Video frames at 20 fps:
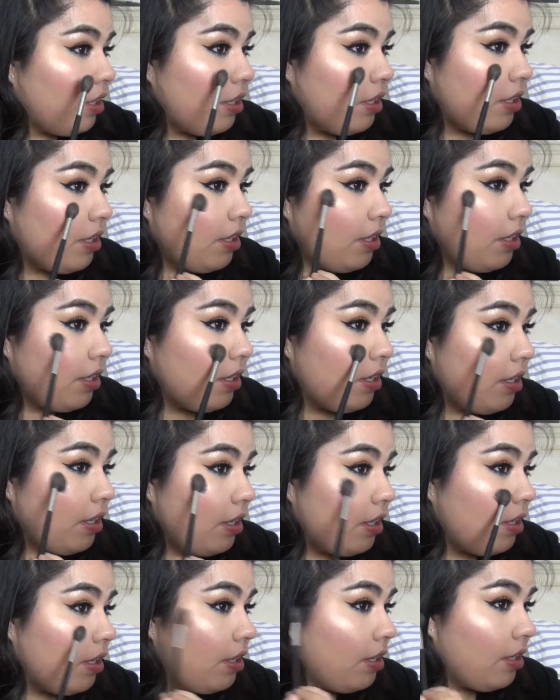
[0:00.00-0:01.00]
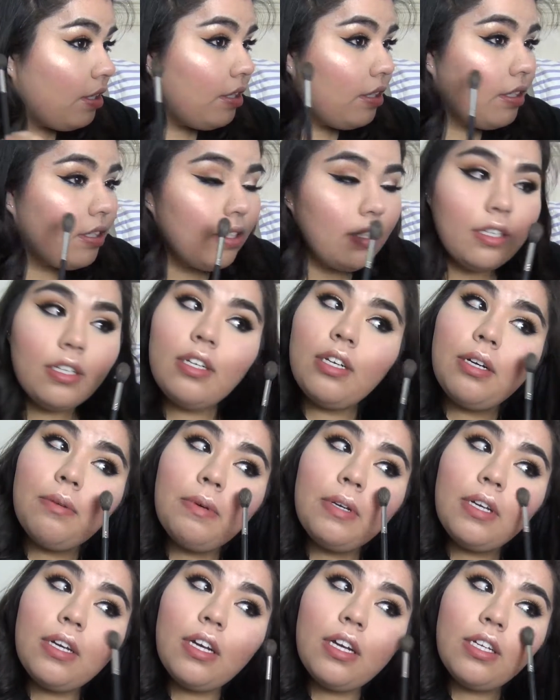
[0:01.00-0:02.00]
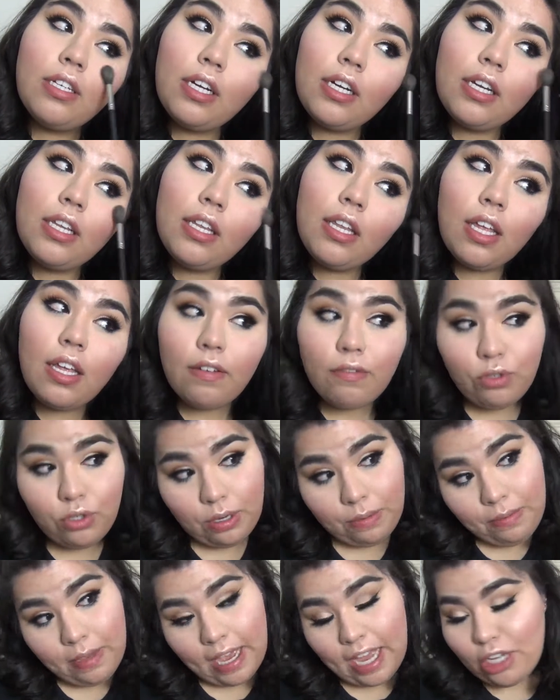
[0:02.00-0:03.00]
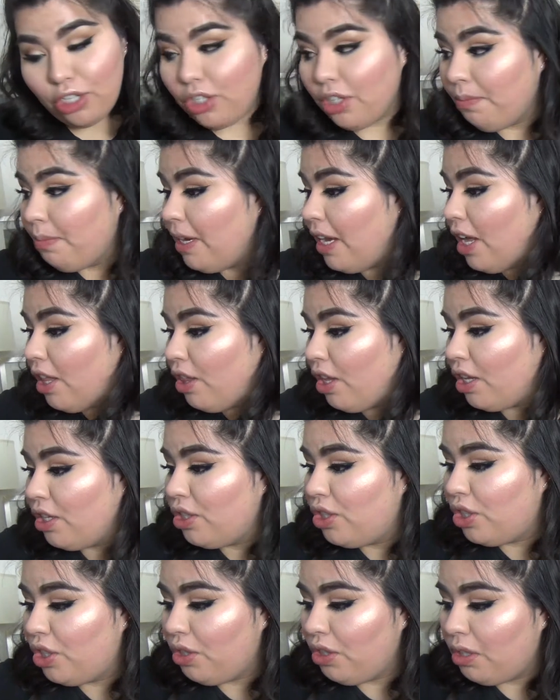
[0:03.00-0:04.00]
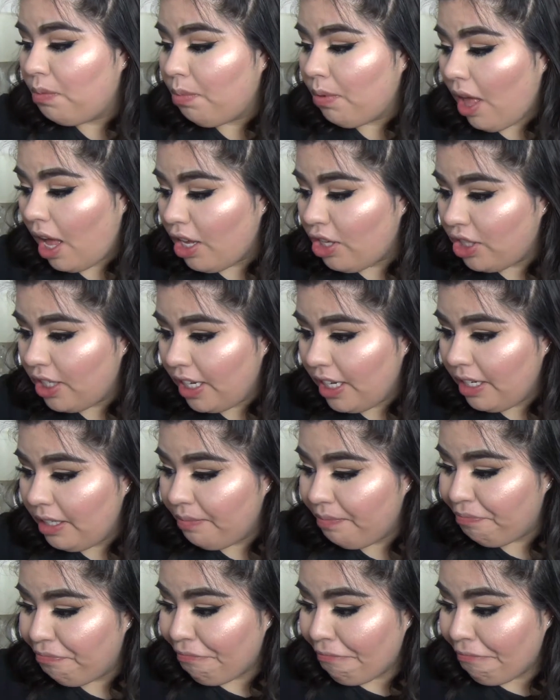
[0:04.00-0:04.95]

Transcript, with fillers: Oh my gosh, I love Dreamcatcher, but it looks too splotchy.